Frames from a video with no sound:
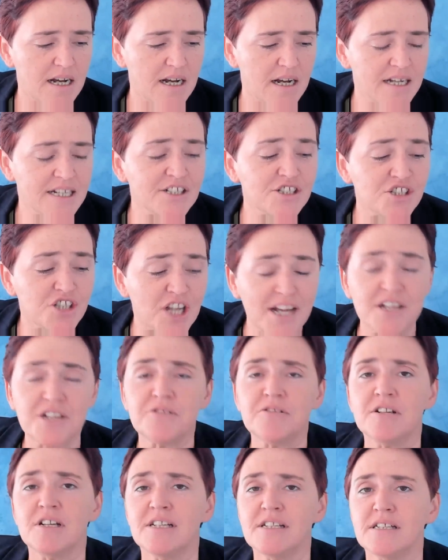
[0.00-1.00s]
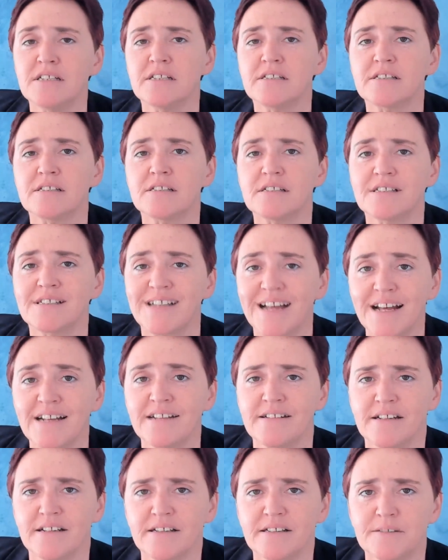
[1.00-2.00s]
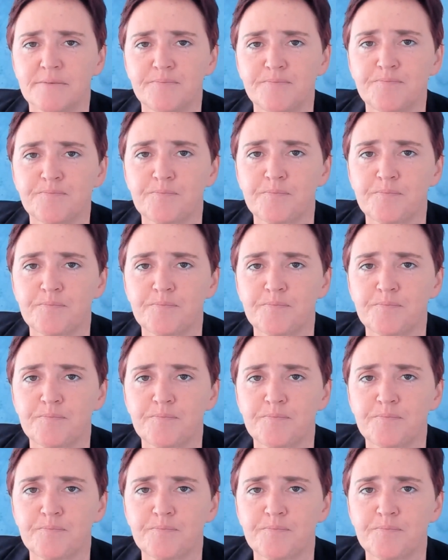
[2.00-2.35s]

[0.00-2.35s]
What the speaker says: And it genuinely is saddening.